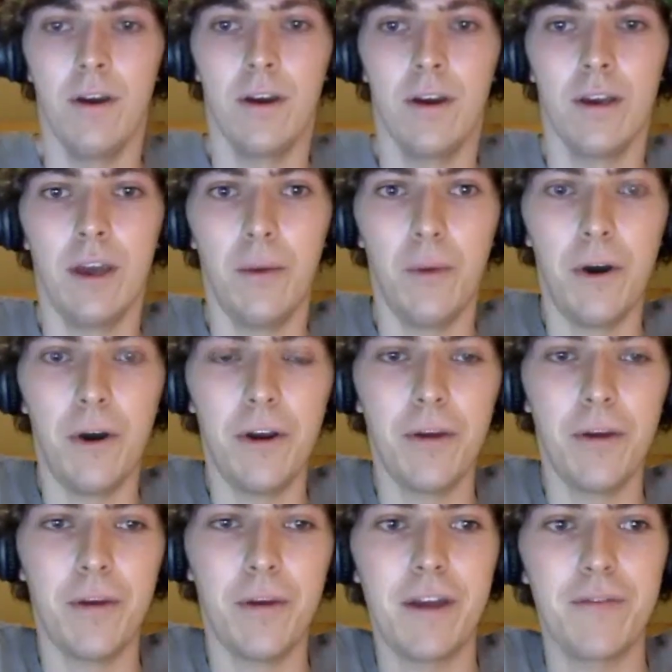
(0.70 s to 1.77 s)
Okay,
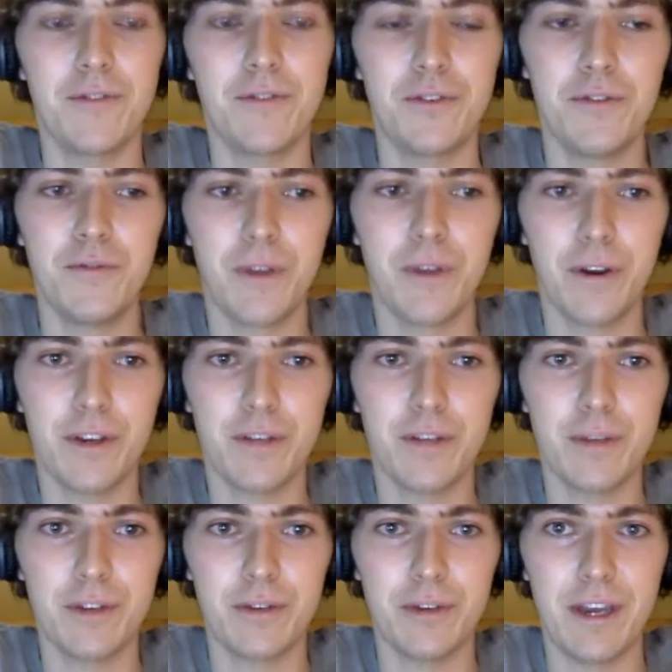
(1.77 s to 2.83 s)
welcome. I have two very
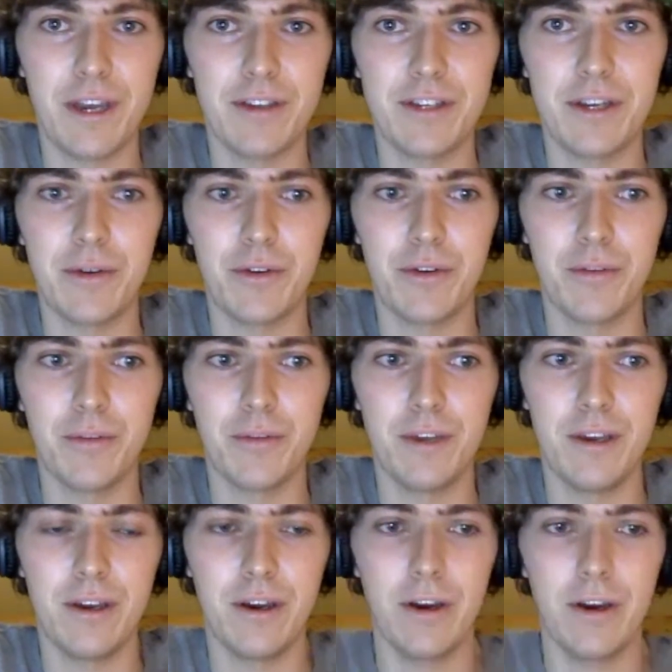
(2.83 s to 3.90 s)
special guests here with
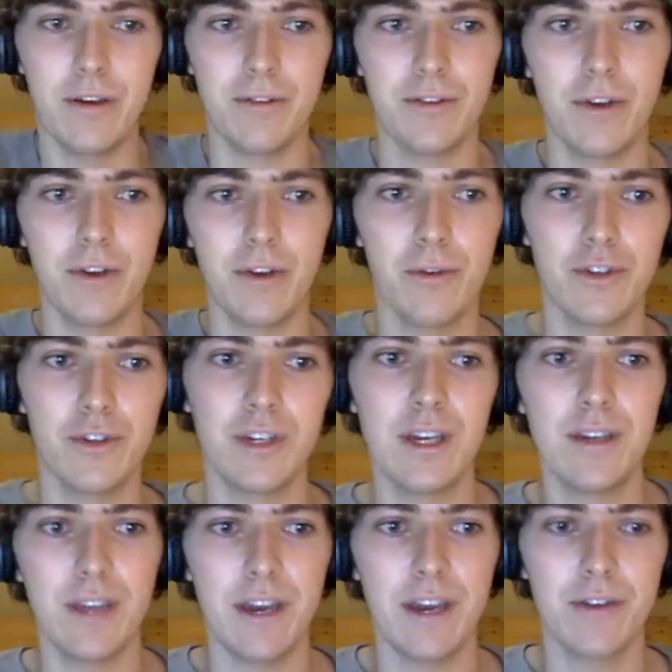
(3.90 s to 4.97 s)
me, Coach
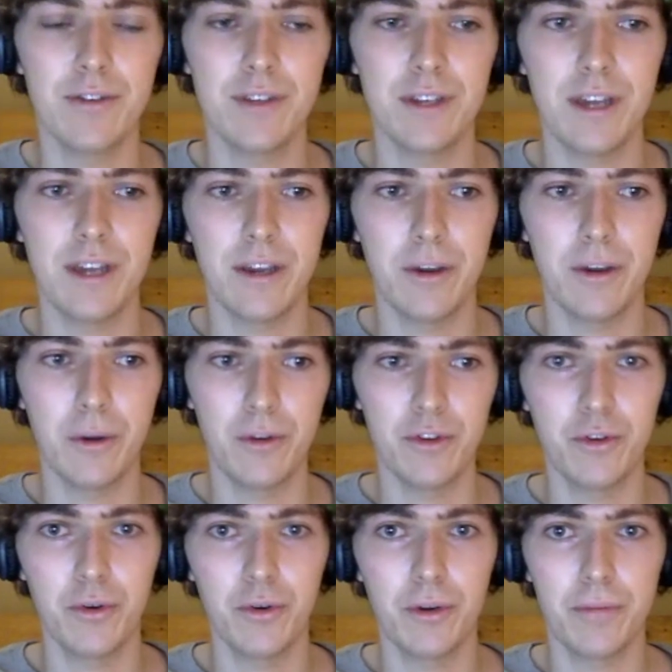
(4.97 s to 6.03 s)
Keith Anderson and Coach
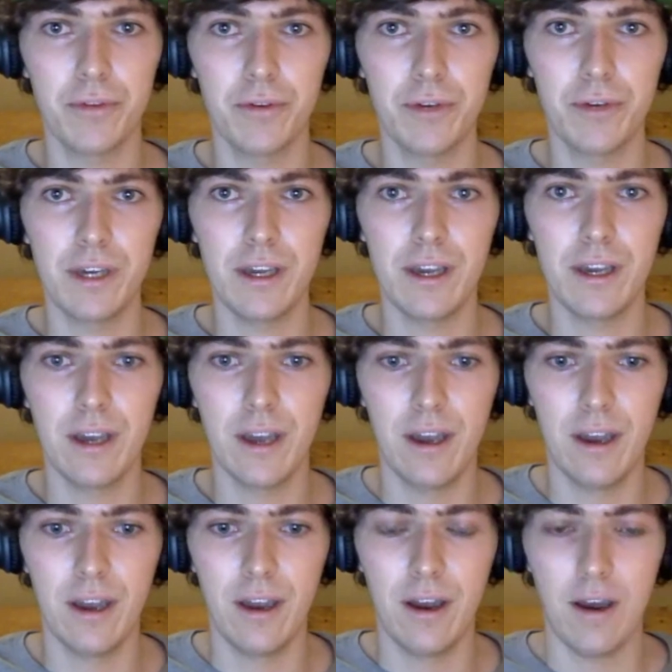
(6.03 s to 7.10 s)
Tori Plugge.
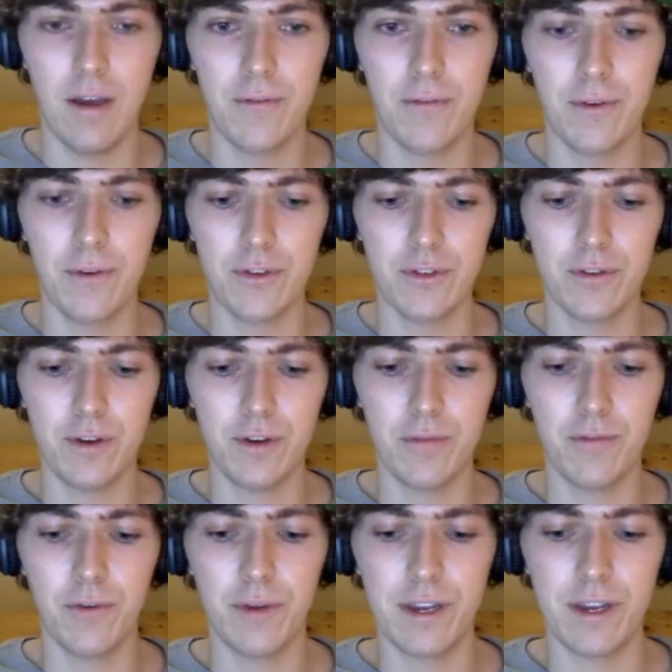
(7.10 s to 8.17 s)
First of all,
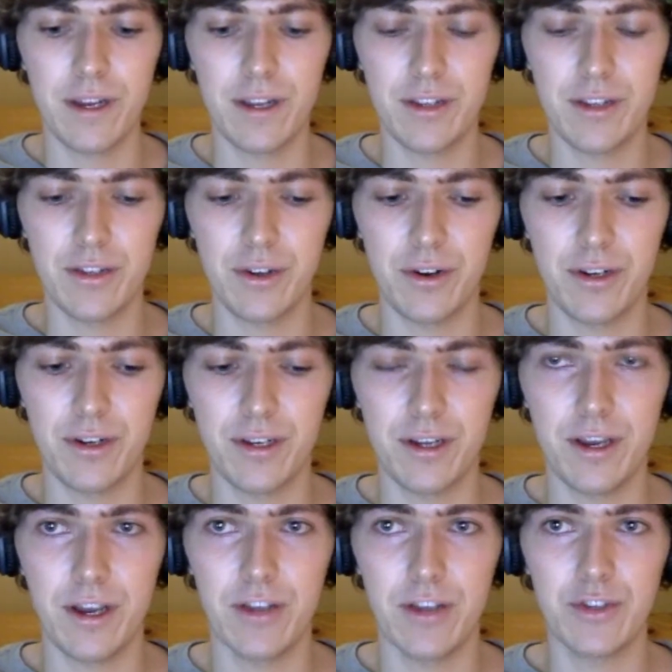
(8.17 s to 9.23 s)
before we kind of get started,
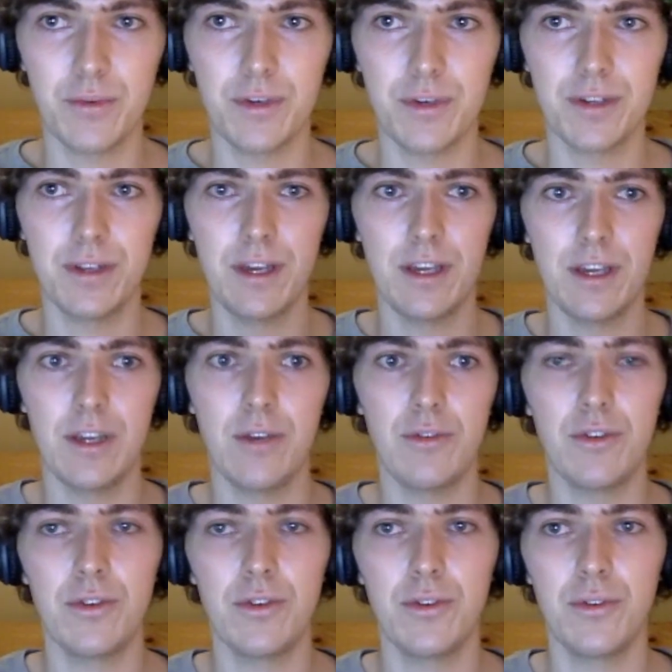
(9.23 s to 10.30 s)
I just wanted to thank you
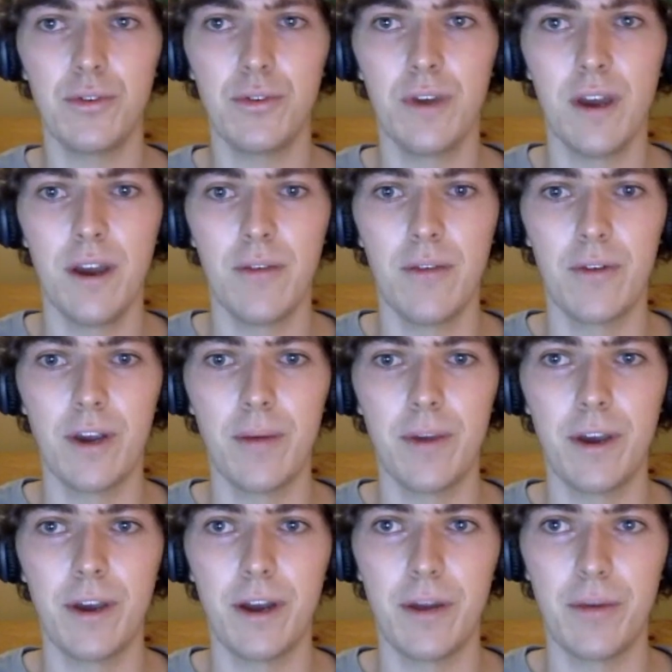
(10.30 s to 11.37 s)
two for
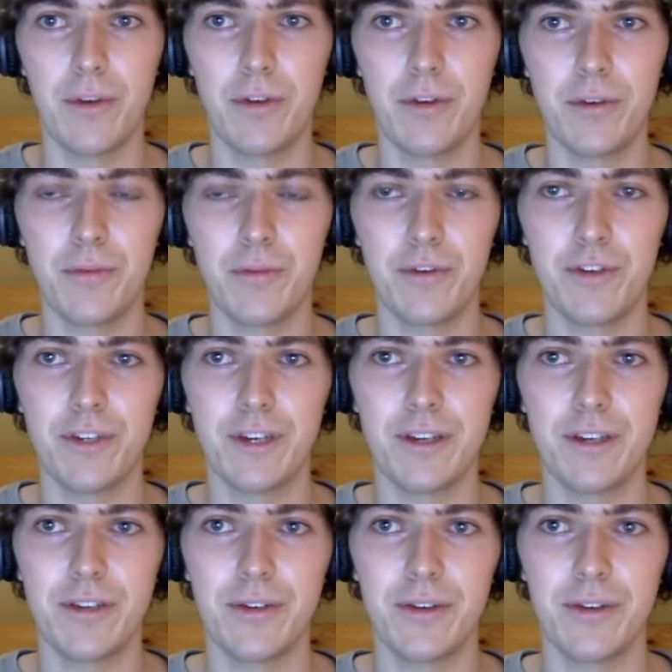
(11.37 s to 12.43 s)
coming on. I really do appreciate
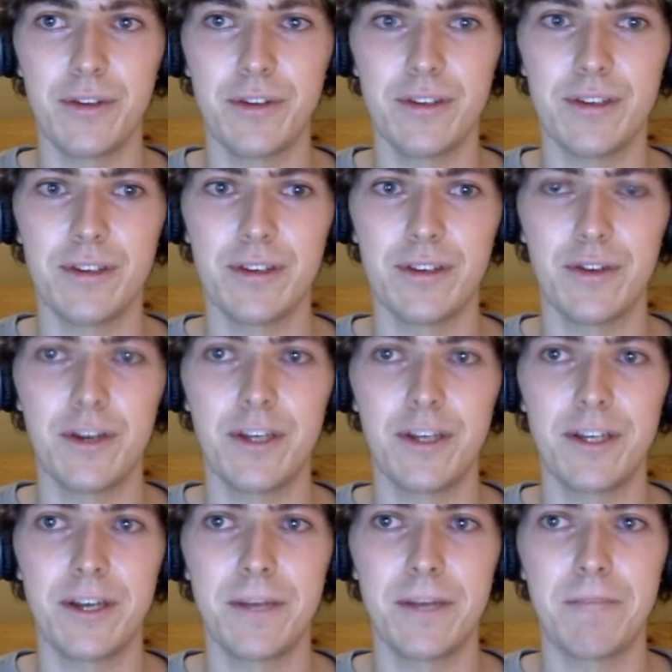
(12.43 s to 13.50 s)
it during this trying time.